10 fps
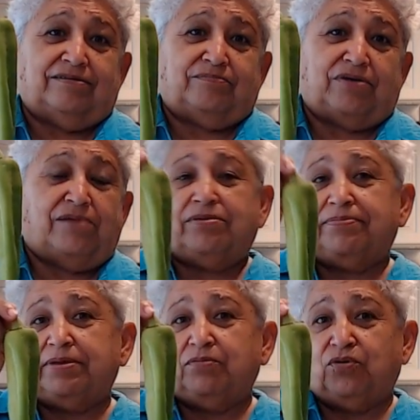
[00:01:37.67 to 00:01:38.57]

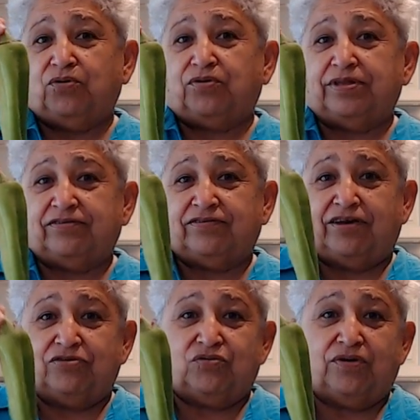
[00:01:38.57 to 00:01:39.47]
probably more in the
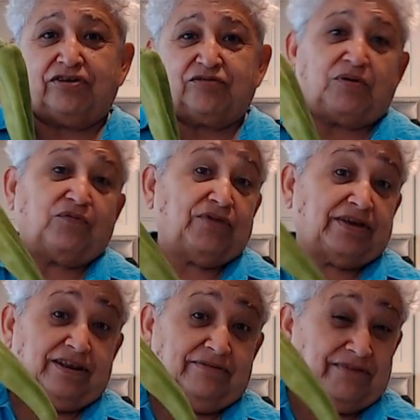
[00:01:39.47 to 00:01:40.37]
Southwest, but we
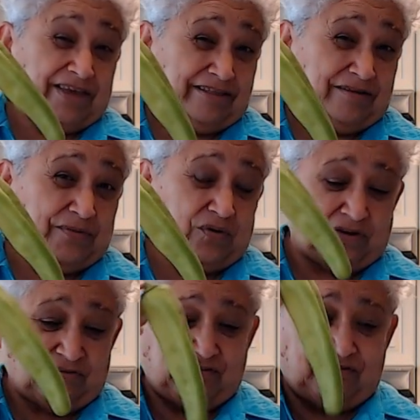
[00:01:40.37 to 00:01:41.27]
can even get them in
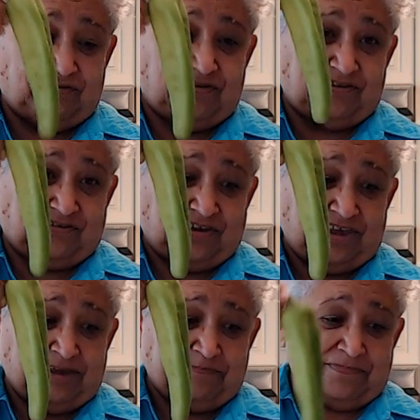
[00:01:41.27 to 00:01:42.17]
Washington,
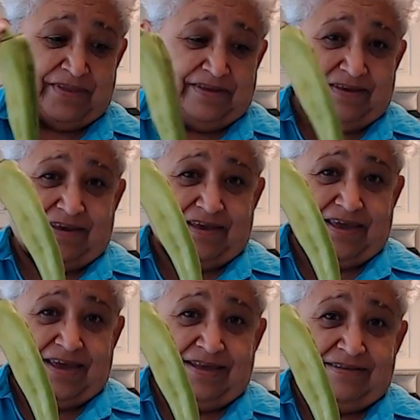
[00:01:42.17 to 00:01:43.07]
D.C.
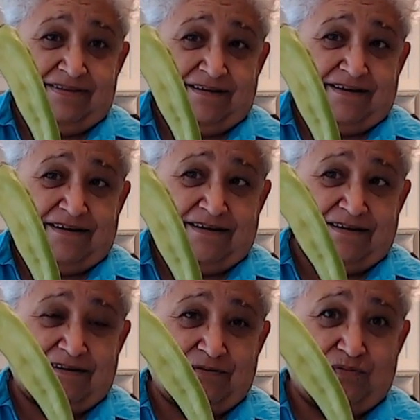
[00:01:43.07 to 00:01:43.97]
And
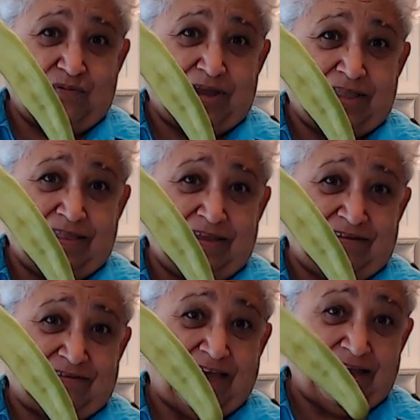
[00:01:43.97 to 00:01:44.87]
when
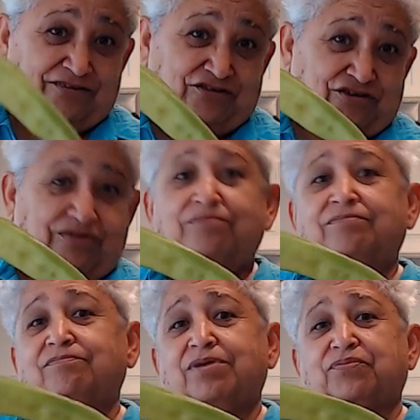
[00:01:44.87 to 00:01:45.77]
it's Hatch
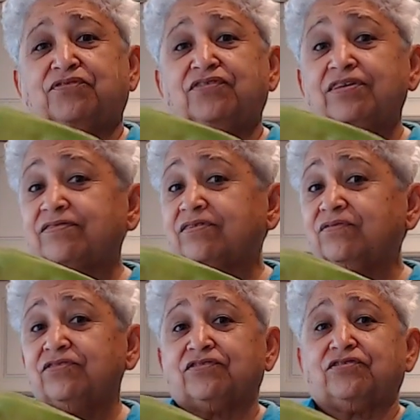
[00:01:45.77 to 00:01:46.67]
pepper season,
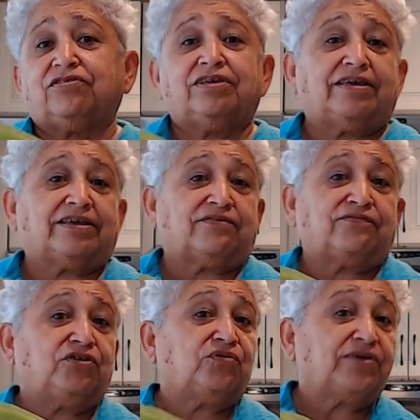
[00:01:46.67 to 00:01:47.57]
which is only like
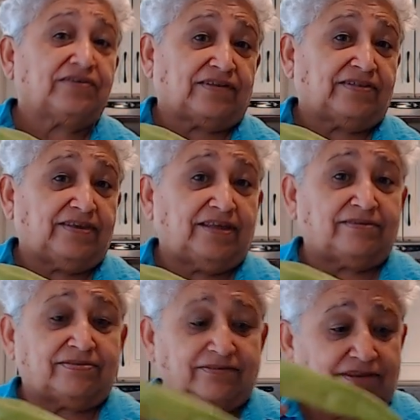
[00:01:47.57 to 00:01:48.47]
a few weeks at the
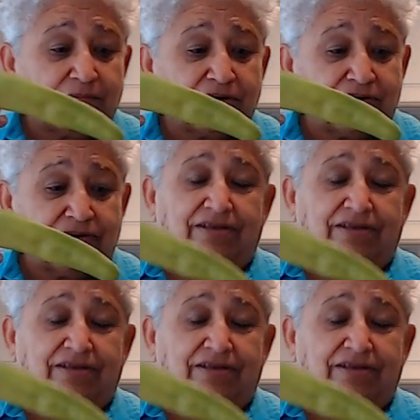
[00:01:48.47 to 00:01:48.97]
end of the summer,